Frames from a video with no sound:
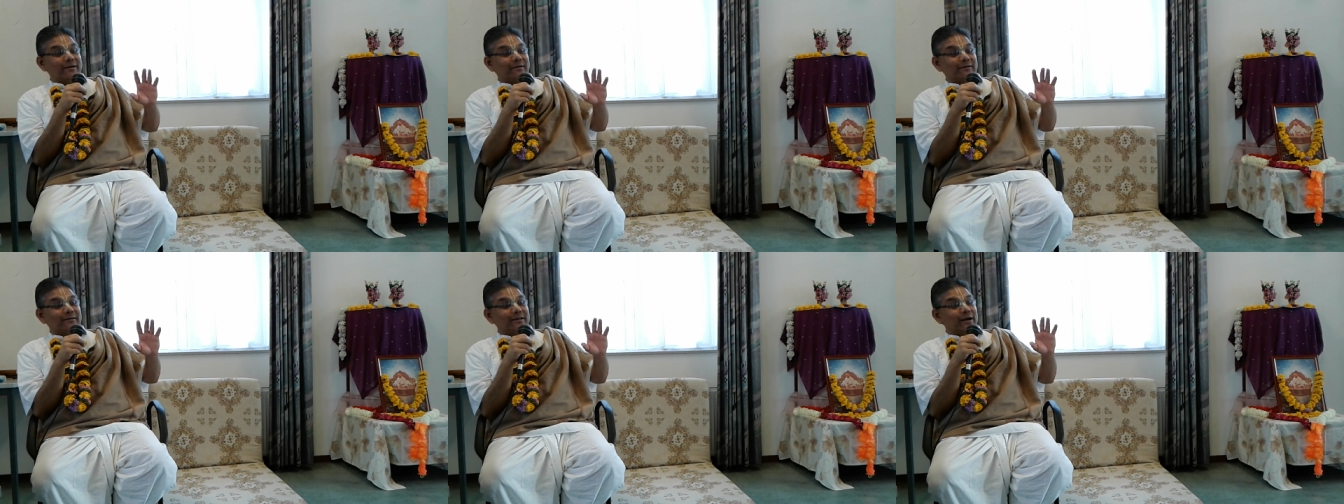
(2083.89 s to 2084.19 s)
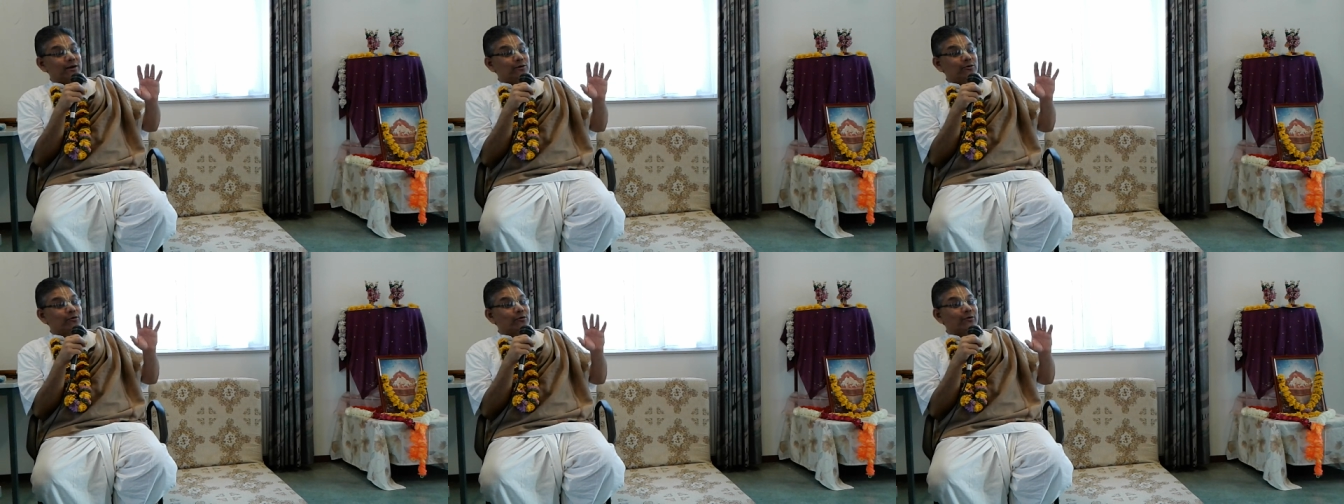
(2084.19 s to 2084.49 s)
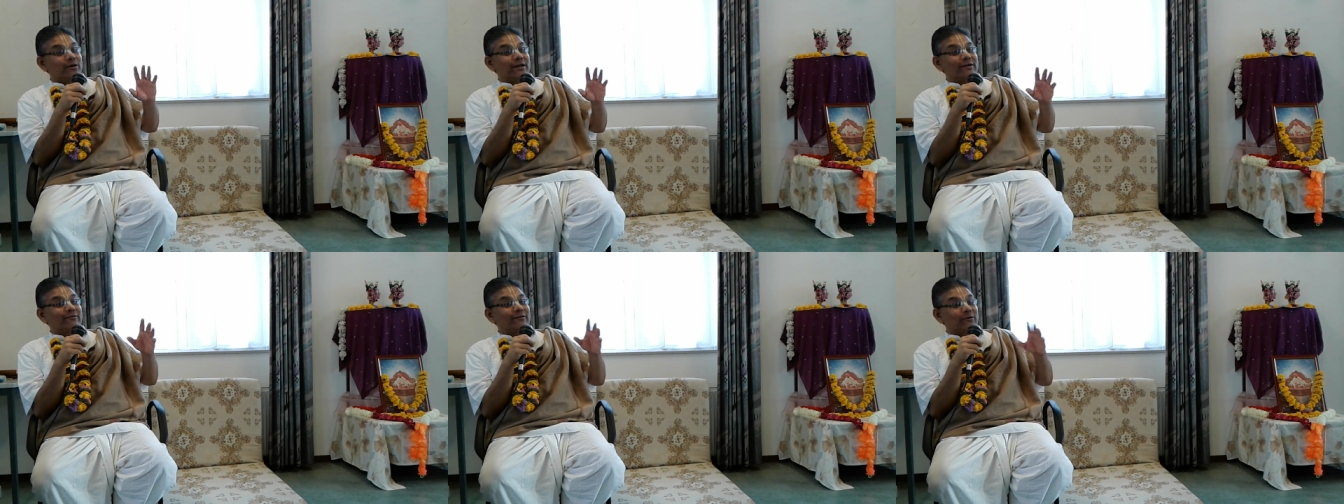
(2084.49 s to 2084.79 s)
that you
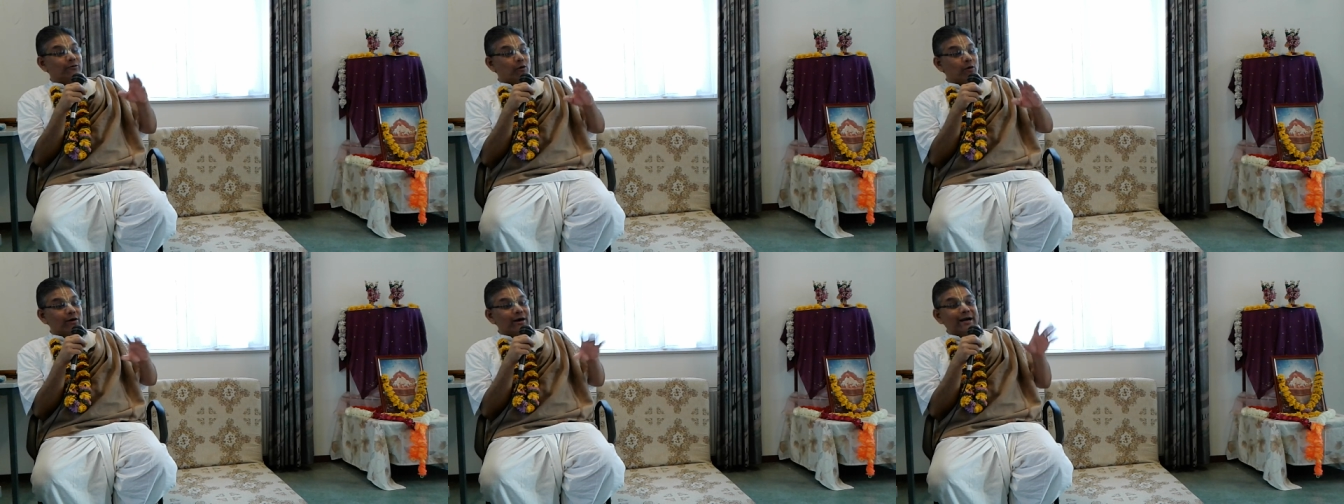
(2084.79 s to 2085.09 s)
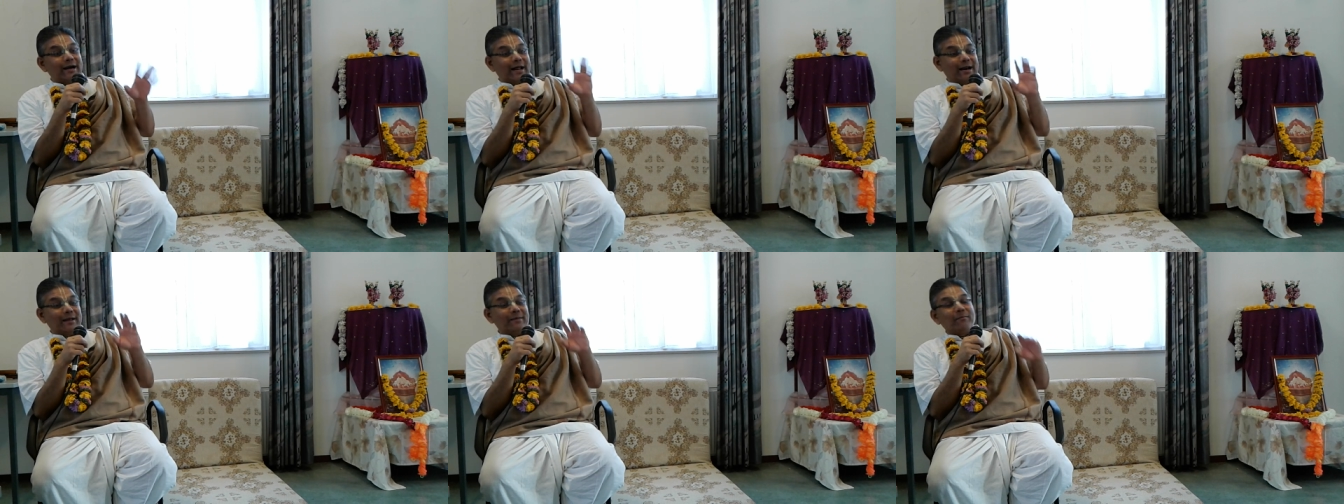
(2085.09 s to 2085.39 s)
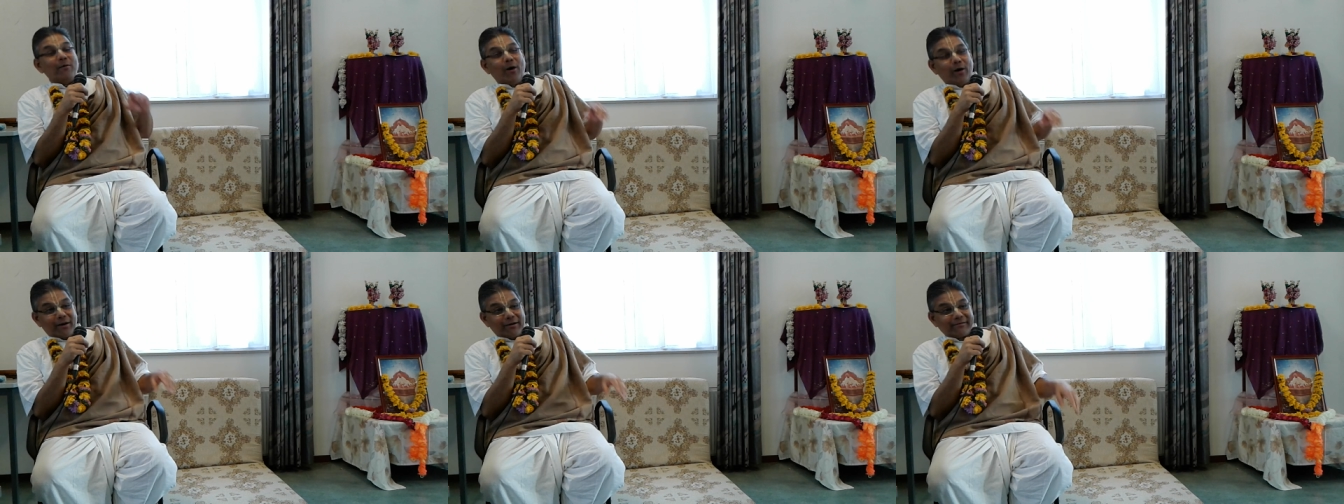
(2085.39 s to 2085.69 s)
don't even own it
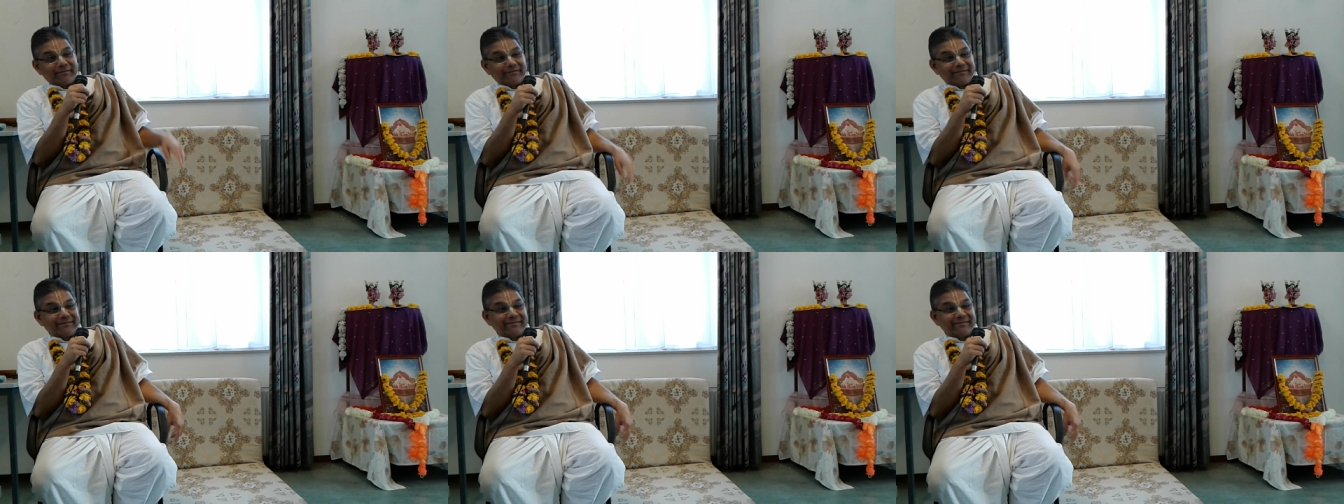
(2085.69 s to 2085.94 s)
anymore.